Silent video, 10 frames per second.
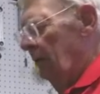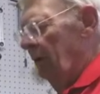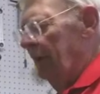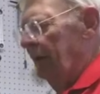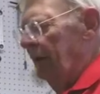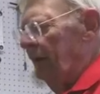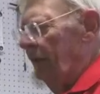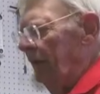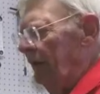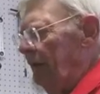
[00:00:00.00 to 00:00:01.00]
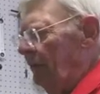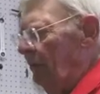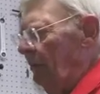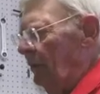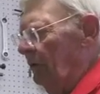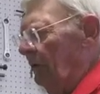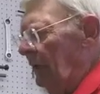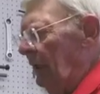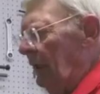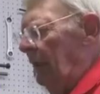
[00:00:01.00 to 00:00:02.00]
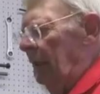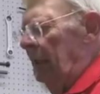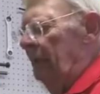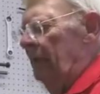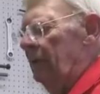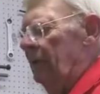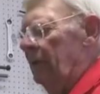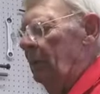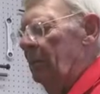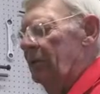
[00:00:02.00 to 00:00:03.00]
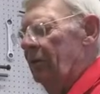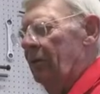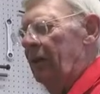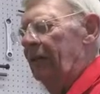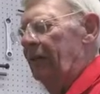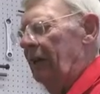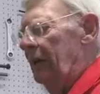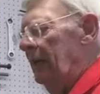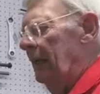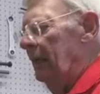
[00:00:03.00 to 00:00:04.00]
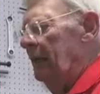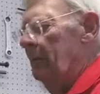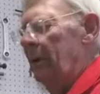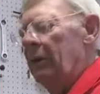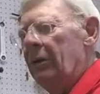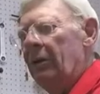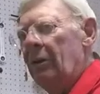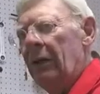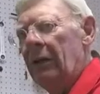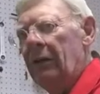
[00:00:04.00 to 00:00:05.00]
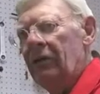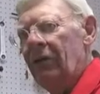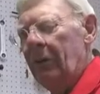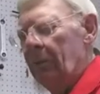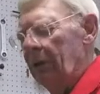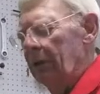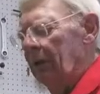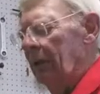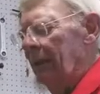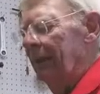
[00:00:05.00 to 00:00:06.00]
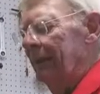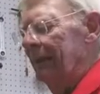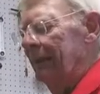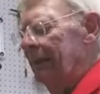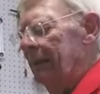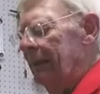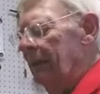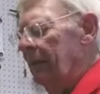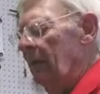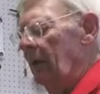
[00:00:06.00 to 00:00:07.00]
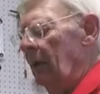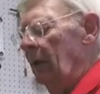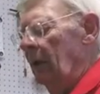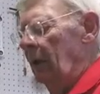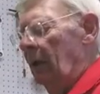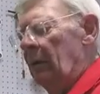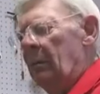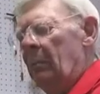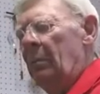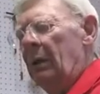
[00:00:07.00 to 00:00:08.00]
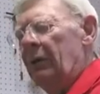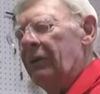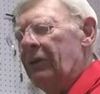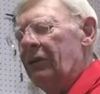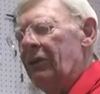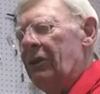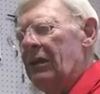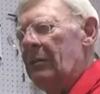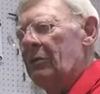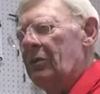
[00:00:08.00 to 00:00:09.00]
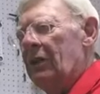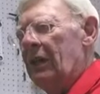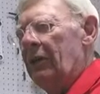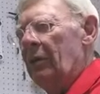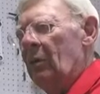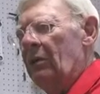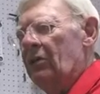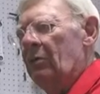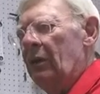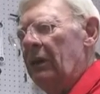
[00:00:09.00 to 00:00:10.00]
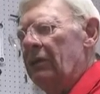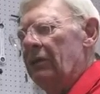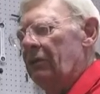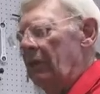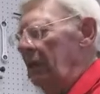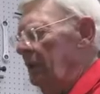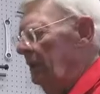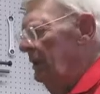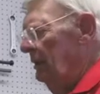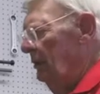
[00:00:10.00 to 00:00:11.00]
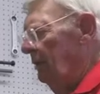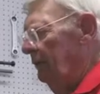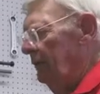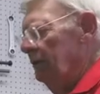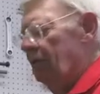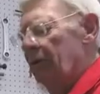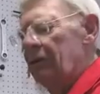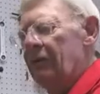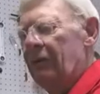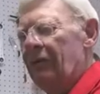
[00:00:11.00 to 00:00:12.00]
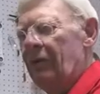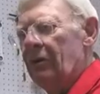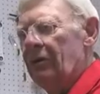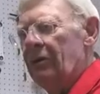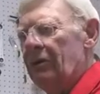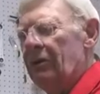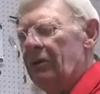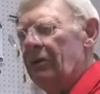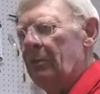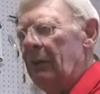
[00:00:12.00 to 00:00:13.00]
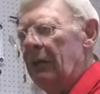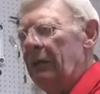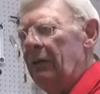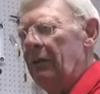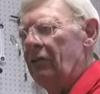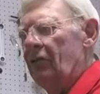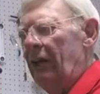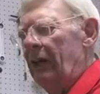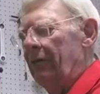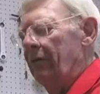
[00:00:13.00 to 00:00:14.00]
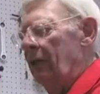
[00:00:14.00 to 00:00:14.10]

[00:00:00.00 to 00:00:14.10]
graphite shaft is built, they take a piece of graphite and they bend it around a template. They then melt the seam together, which is in the golf industry is referred to as the spine of the shaft.